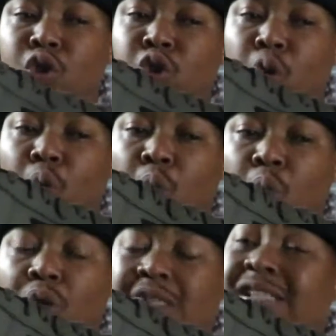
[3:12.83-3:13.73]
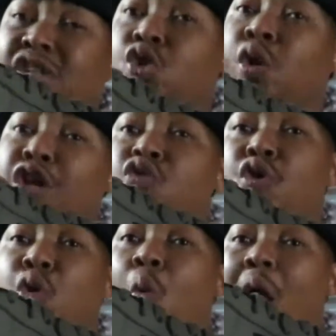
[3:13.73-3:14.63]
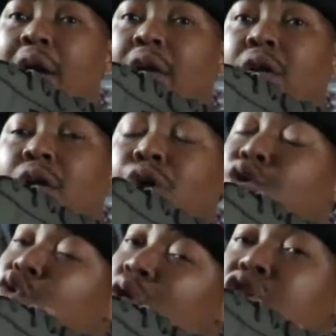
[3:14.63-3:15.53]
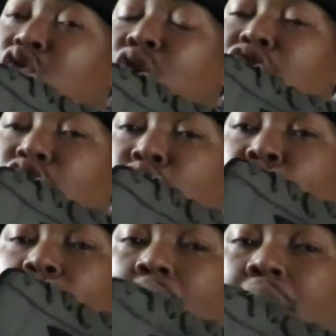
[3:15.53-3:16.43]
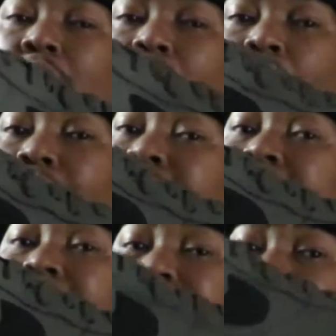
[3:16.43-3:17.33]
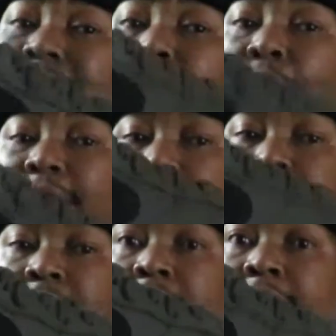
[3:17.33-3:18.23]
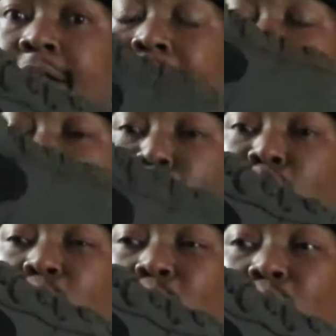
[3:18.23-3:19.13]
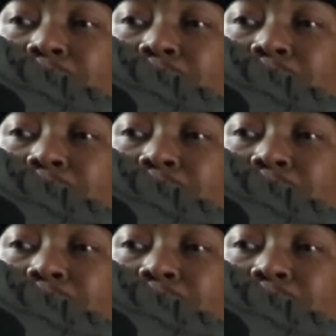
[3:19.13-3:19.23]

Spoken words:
So since it's 2022, this silhouette of this shoe will